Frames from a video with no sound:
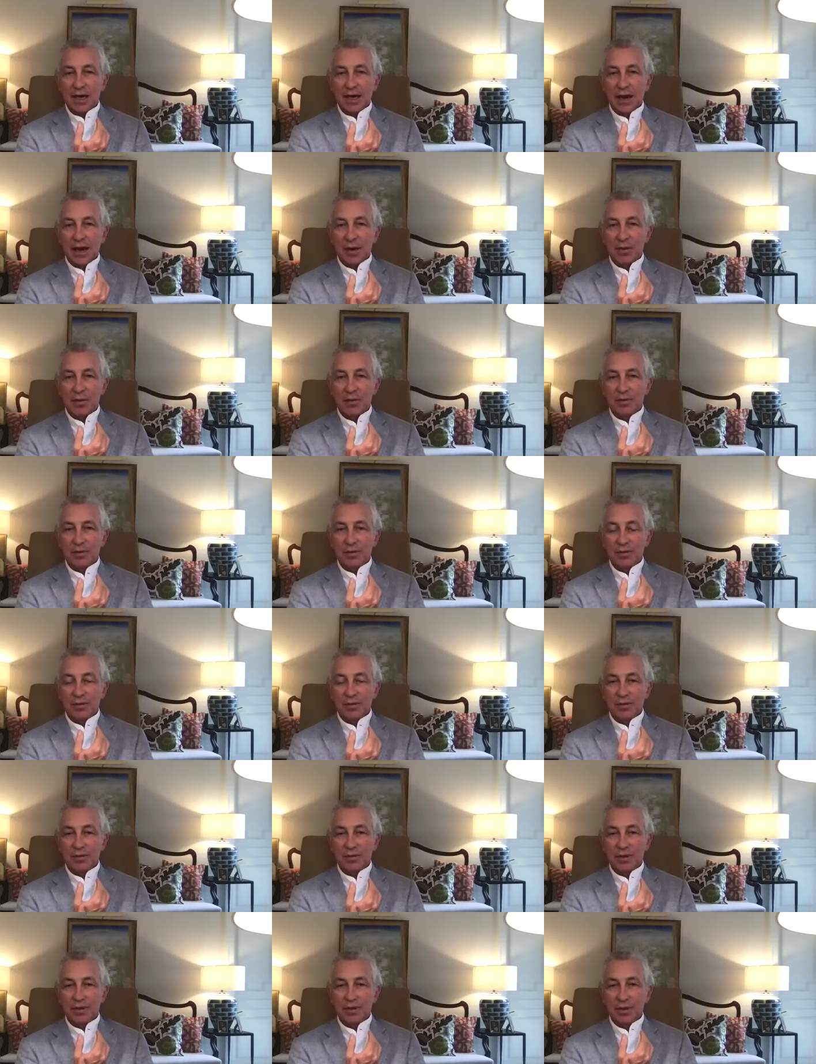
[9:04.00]
Now,
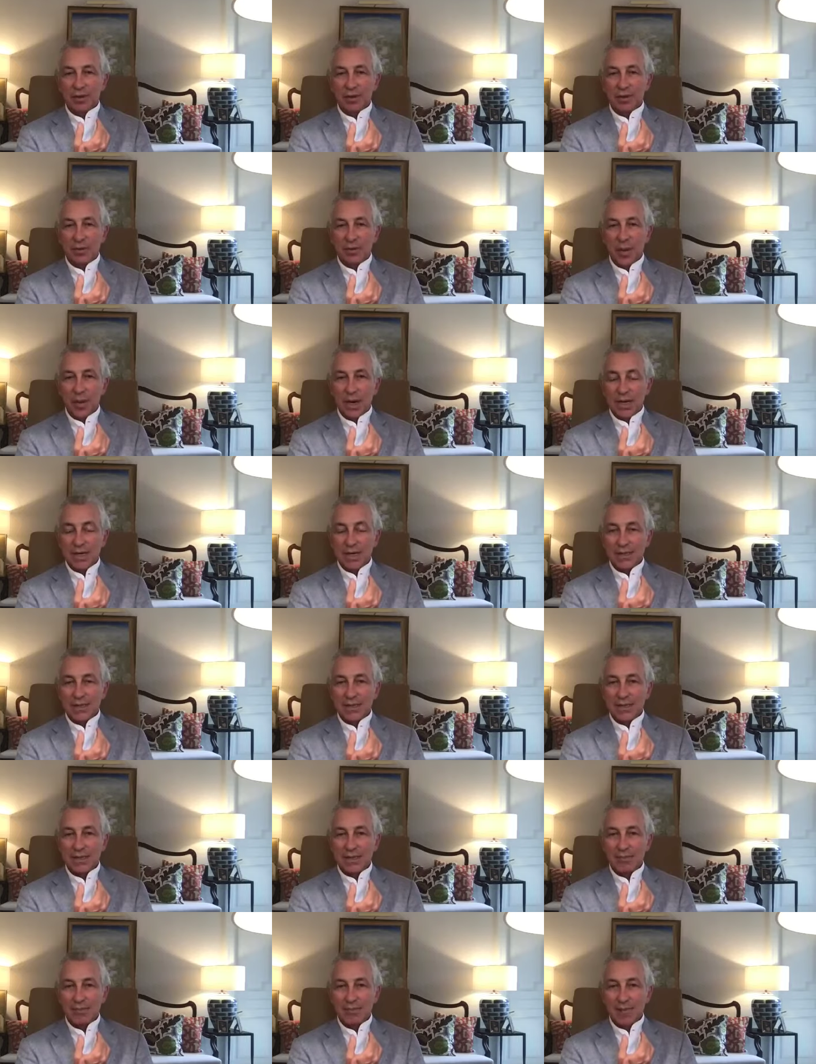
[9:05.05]
where is the
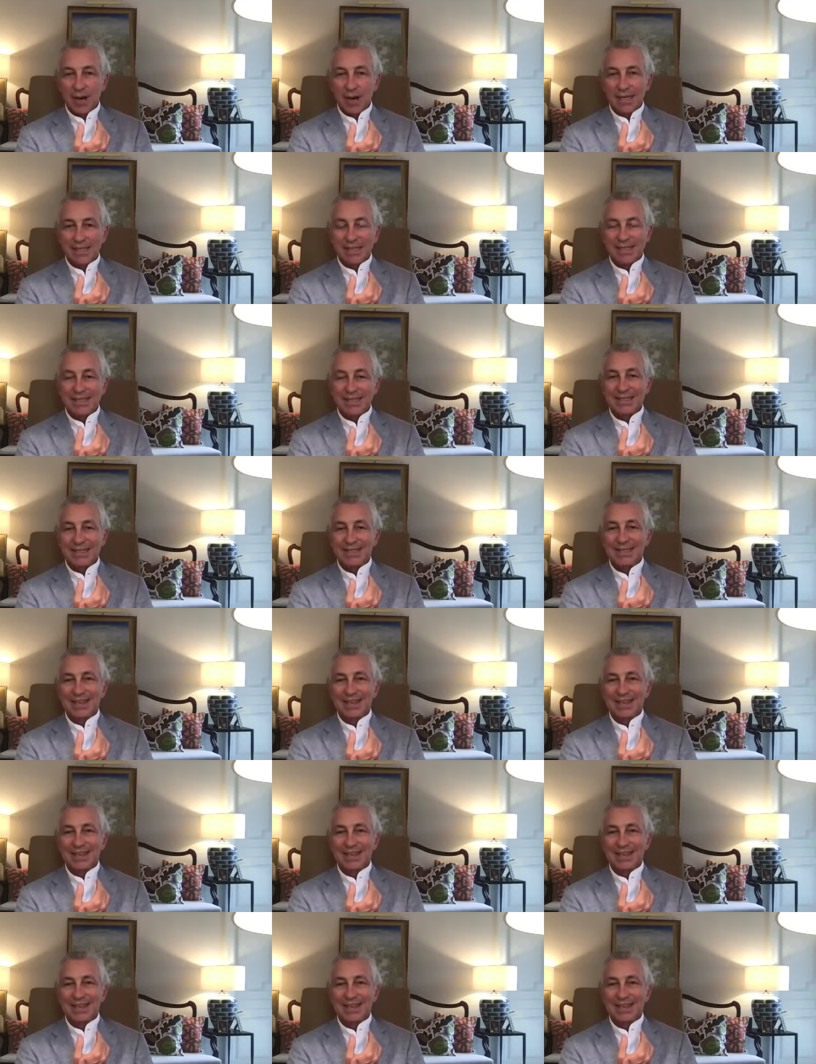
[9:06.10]
deep pulse?